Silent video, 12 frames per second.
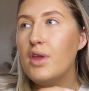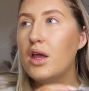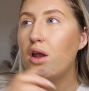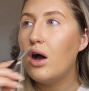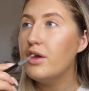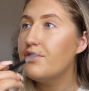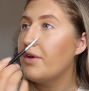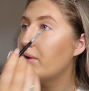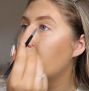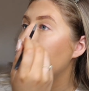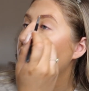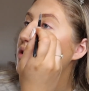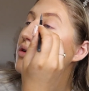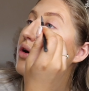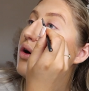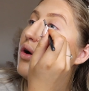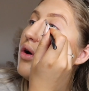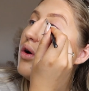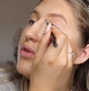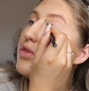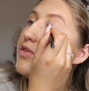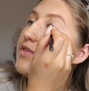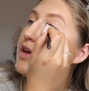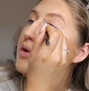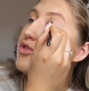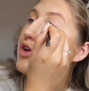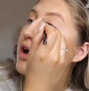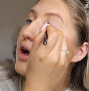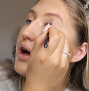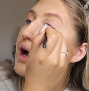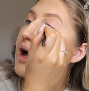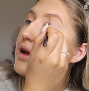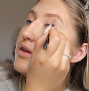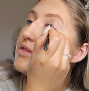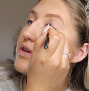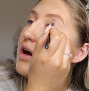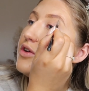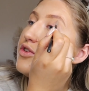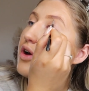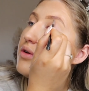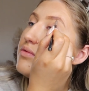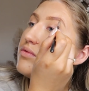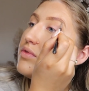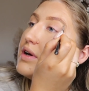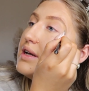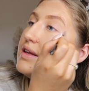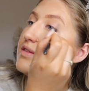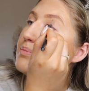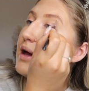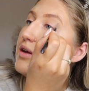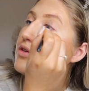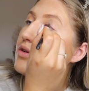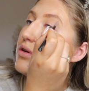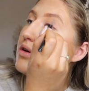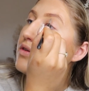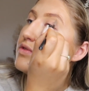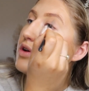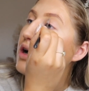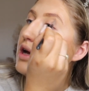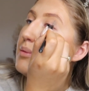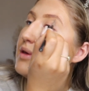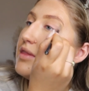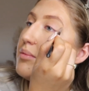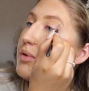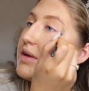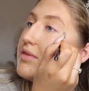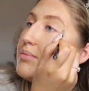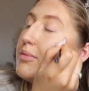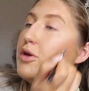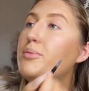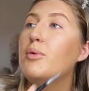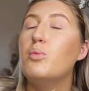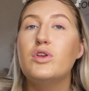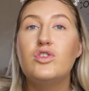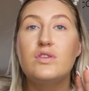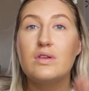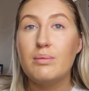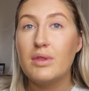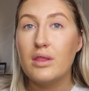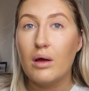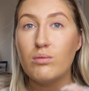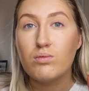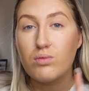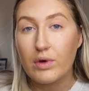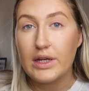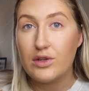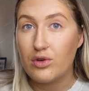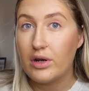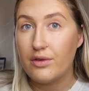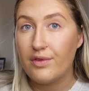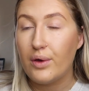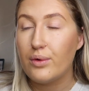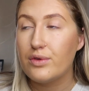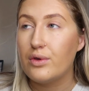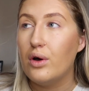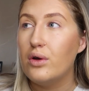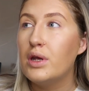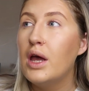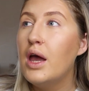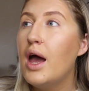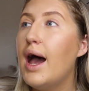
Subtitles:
And I focus a lot on the future, and I don't really spend a lot of time in the present moment, which is something that I'm really trying to focus on.